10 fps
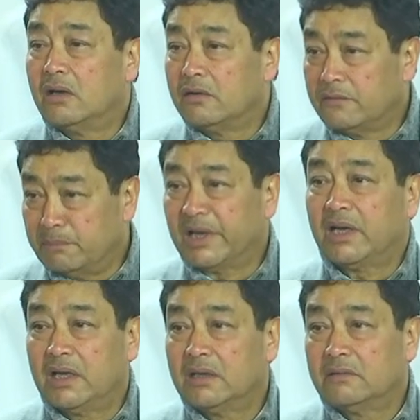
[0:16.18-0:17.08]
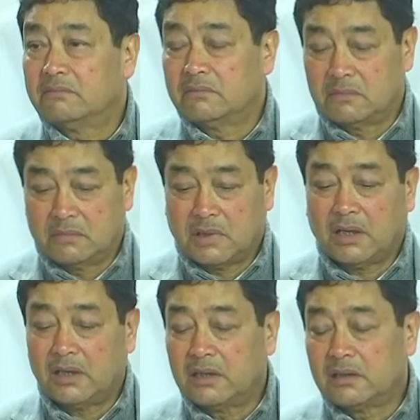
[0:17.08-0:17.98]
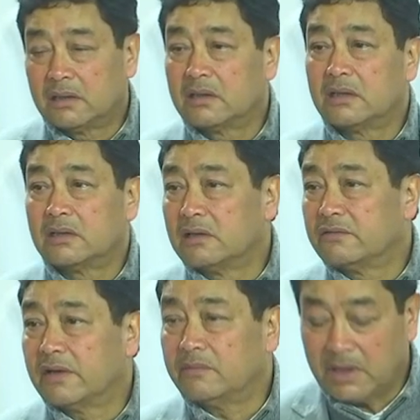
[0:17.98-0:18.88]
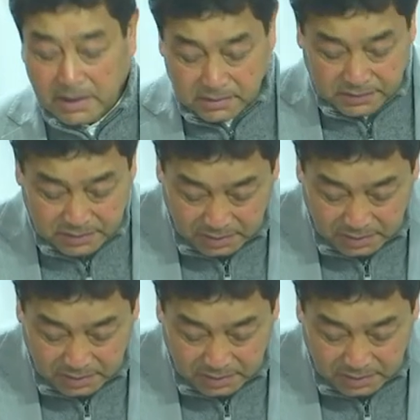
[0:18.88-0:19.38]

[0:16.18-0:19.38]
of Meghalaya, hardly thirty, thirty-five lakhs,